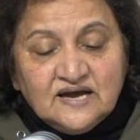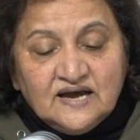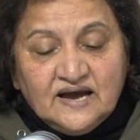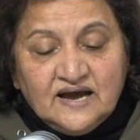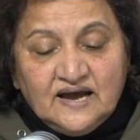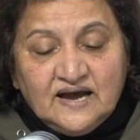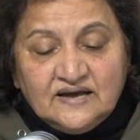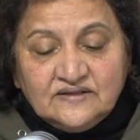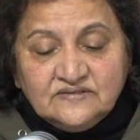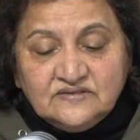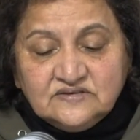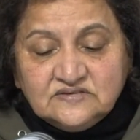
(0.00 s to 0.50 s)

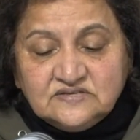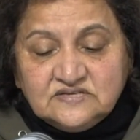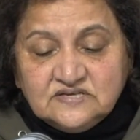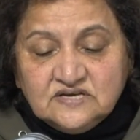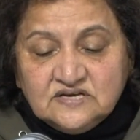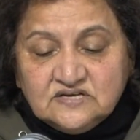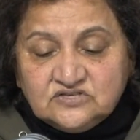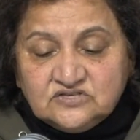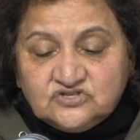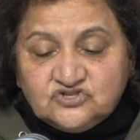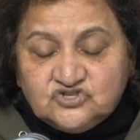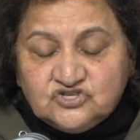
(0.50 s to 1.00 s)
and the
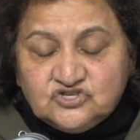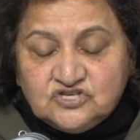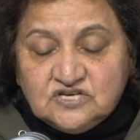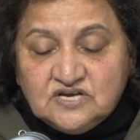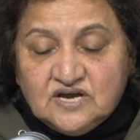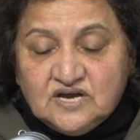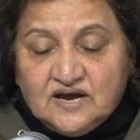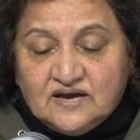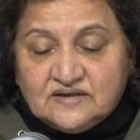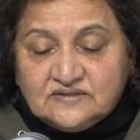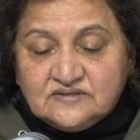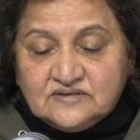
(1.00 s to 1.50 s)
DSG
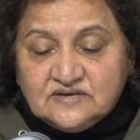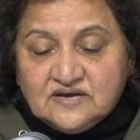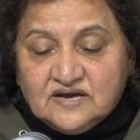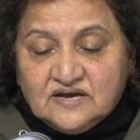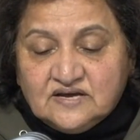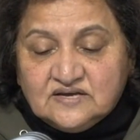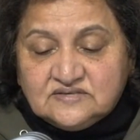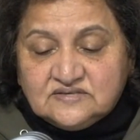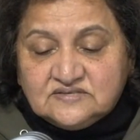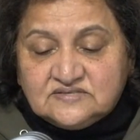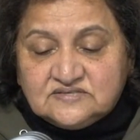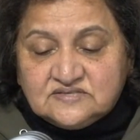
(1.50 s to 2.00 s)
and the
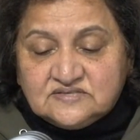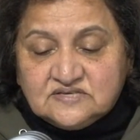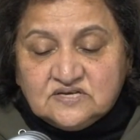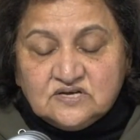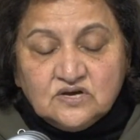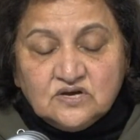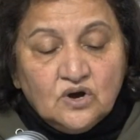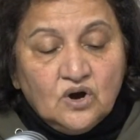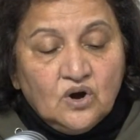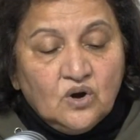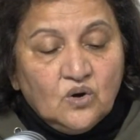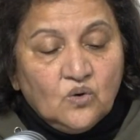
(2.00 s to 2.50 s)
ANC
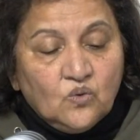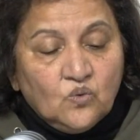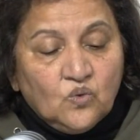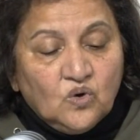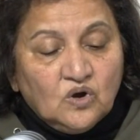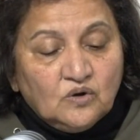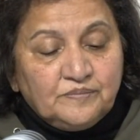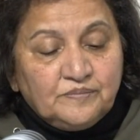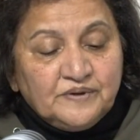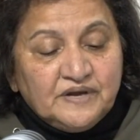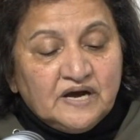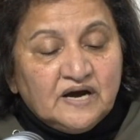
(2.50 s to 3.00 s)

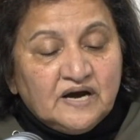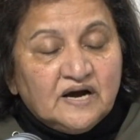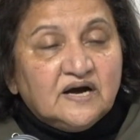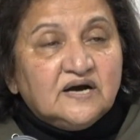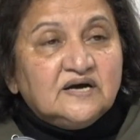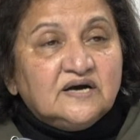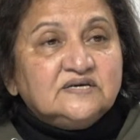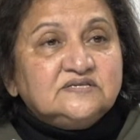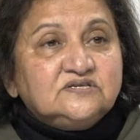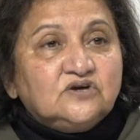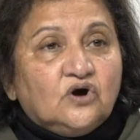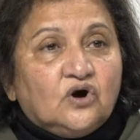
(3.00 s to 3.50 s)
will be
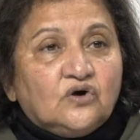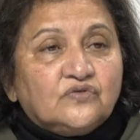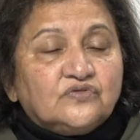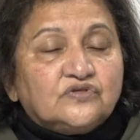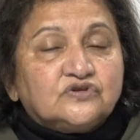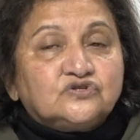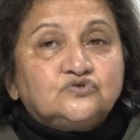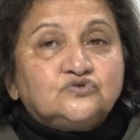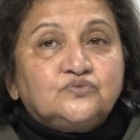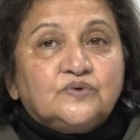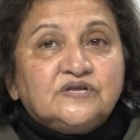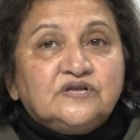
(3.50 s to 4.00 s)
heard on the
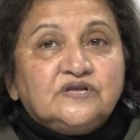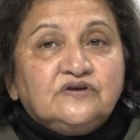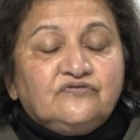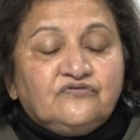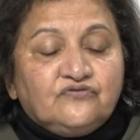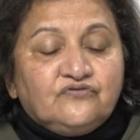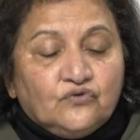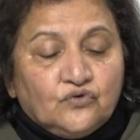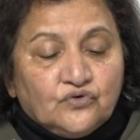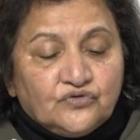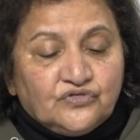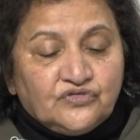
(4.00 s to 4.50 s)

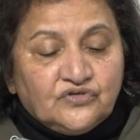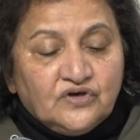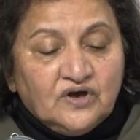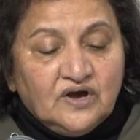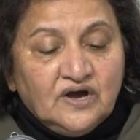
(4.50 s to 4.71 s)
24th